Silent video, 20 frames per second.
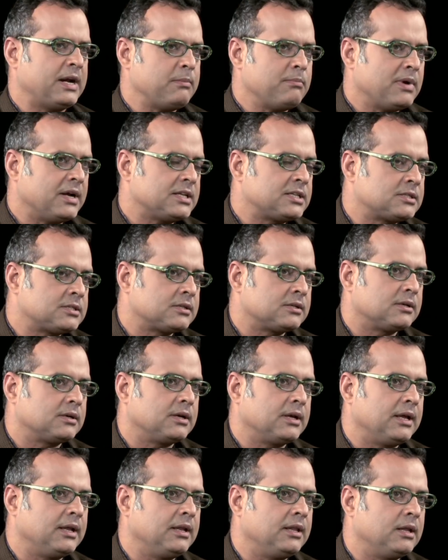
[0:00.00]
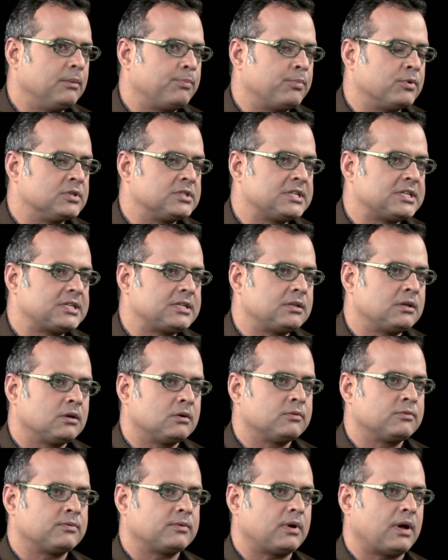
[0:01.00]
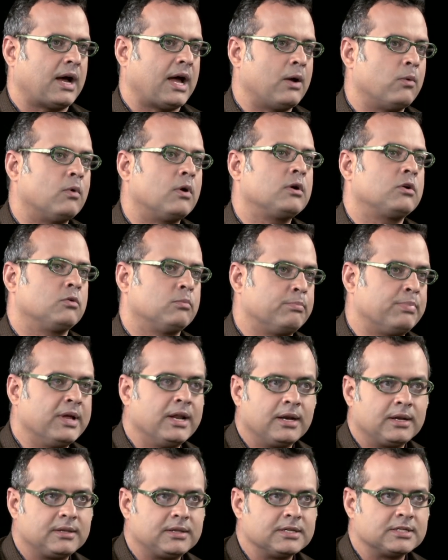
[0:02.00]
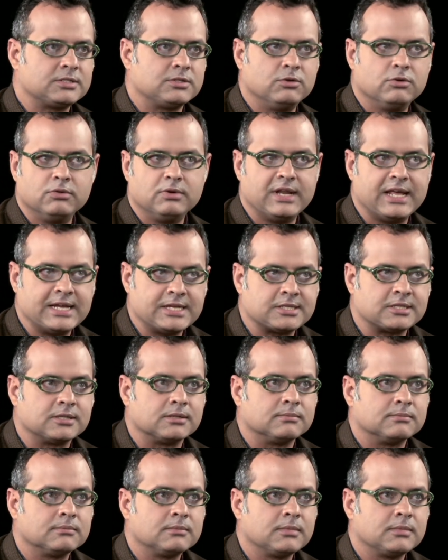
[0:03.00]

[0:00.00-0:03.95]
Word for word: much in the position of, I want to build this new nation.